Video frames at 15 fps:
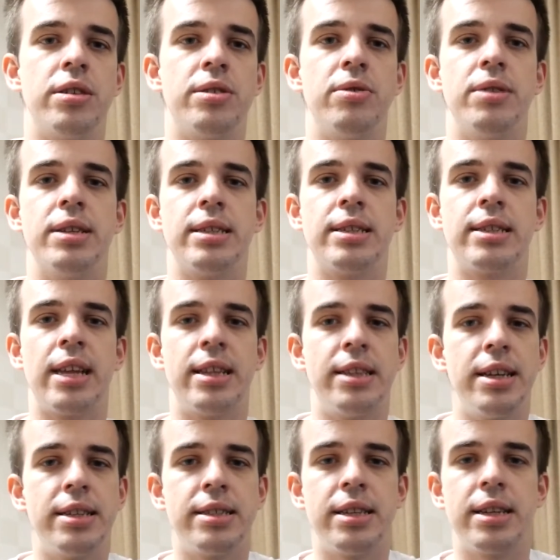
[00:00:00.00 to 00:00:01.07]
student
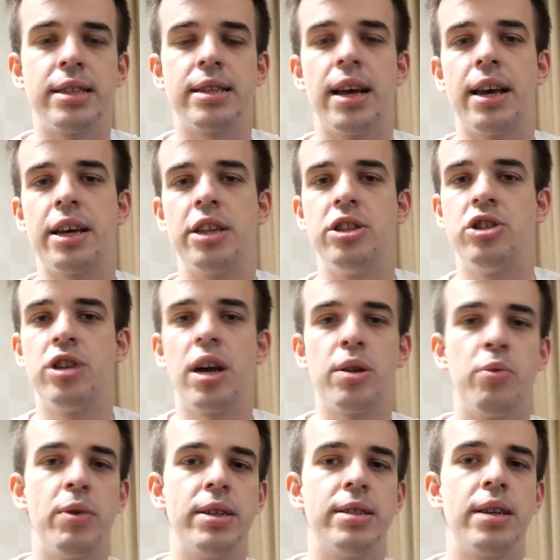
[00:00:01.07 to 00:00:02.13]
statistics, I can
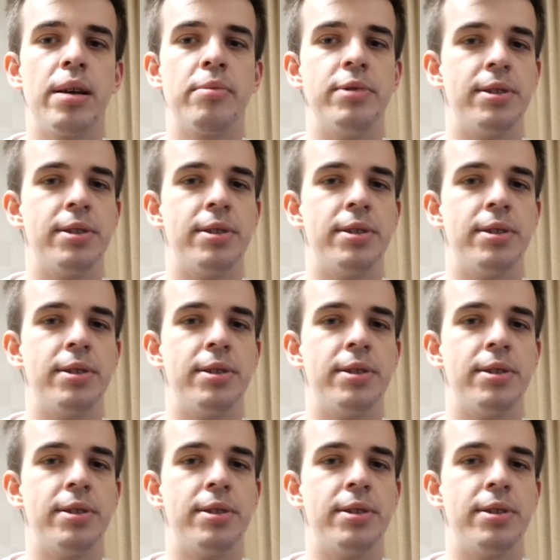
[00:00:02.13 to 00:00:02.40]
chat with them,